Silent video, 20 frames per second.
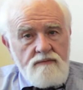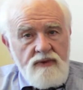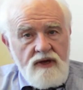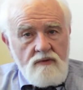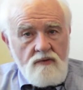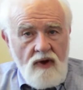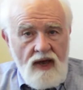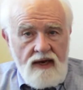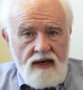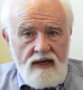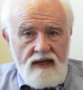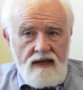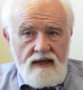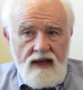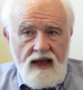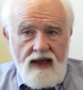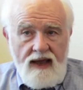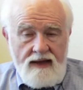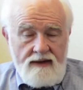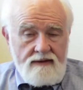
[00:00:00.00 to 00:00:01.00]
be
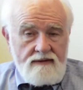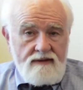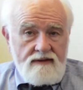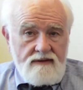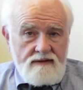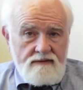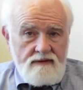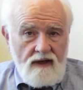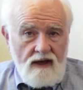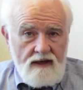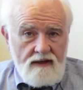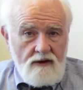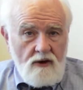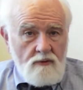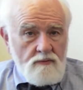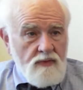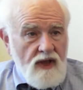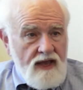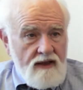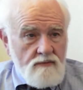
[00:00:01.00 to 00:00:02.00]
ready and, I
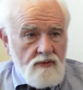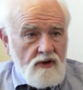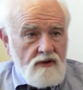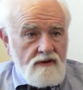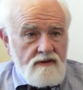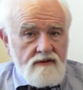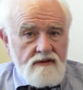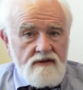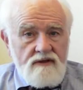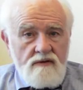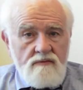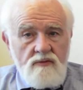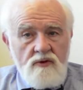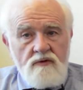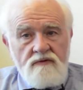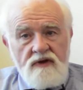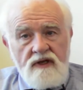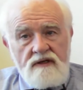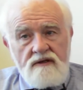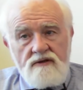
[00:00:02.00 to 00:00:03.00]
hope, able to
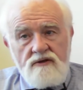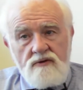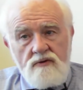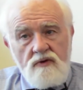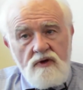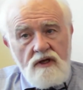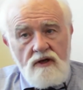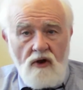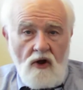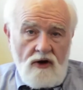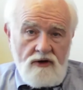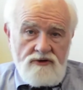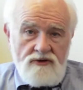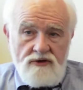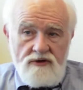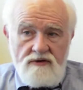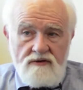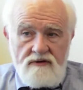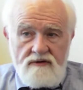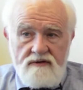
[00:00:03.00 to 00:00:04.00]
move into
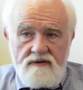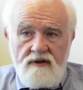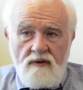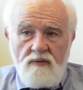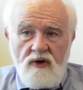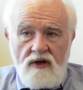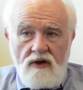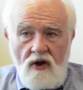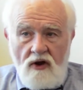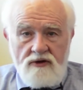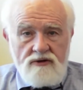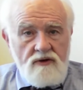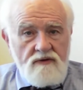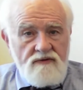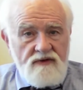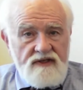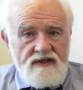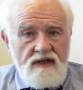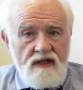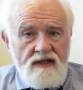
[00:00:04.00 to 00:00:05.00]
a somewhat larger
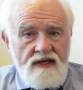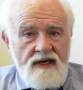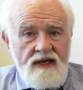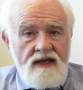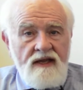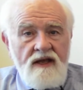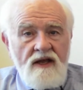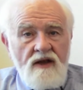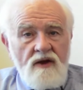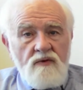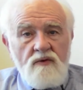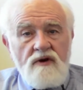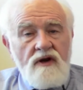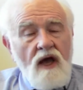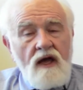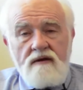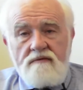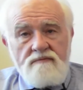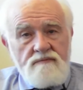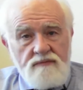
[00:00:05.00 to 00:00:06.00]
facility. We're
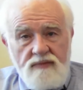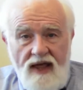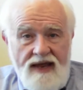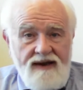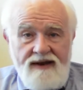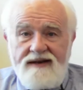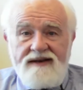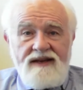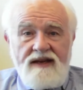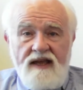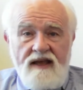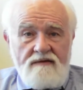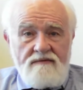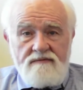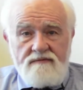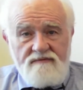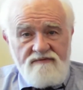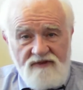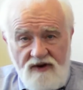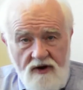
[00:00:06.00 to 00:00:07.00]
not planning to get
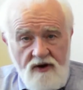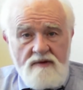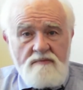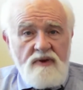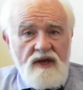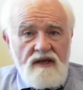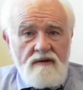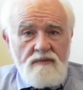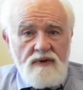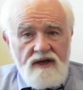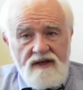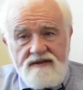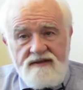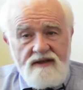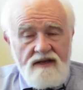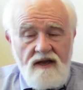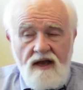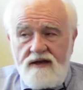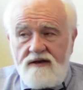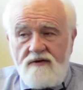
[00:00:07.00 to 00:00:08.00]
very big because
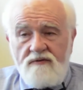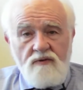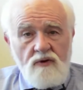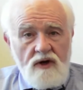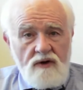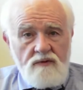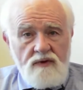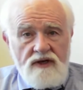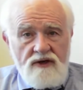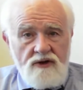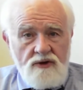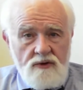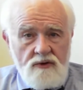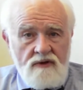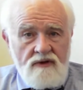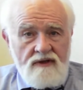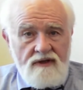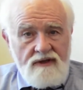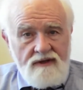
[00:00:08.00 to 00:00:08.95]
the kind of work we do